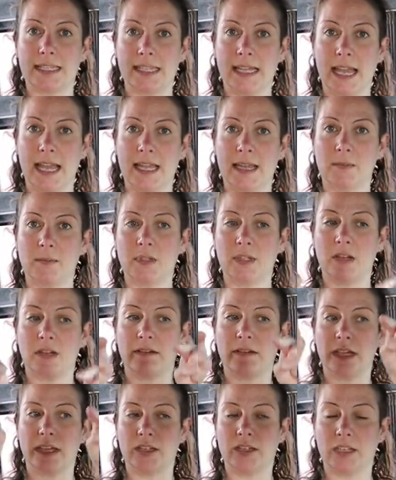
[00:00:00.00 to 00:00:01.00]
same
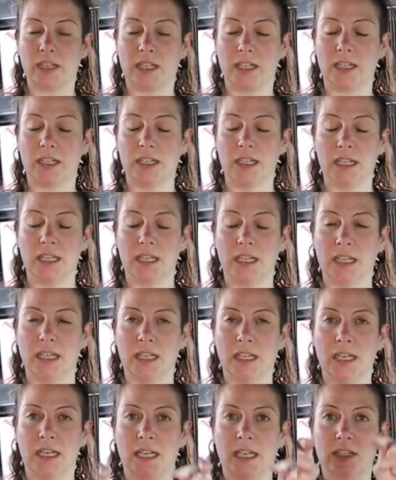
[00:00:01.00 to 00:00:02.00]
direction
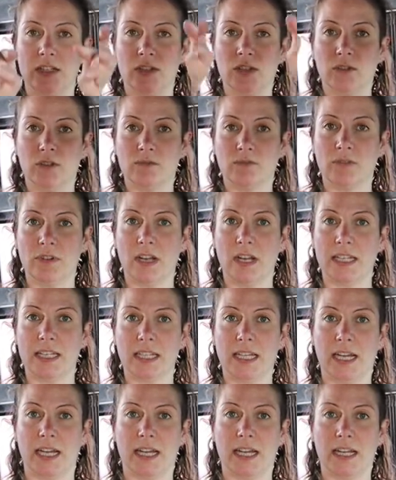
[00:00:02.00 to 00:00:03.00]
as your right
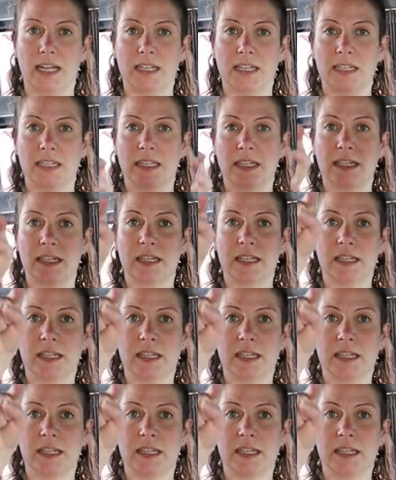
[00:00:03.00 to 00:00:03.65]
hand.